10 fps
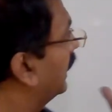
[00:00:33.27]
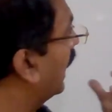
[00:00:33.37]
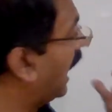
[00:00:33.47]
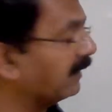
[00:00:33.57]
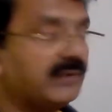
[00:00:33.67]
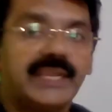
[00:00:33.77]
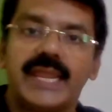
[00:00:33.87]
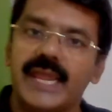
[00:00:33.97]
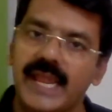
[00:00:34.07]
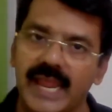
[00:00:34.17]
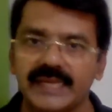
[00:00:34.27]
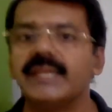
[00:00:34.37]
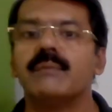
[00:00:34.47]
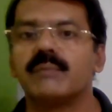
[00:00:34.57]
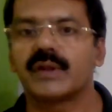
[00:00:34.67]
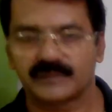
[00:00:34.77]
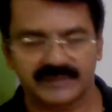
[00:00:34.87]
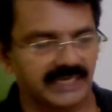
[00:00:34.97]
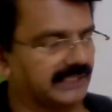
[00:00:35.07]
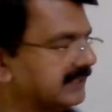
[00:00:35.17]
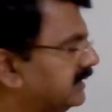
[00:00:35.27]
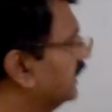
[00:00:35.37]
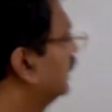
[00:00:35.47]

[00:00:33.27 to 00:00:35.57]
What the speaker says: having any number of sides.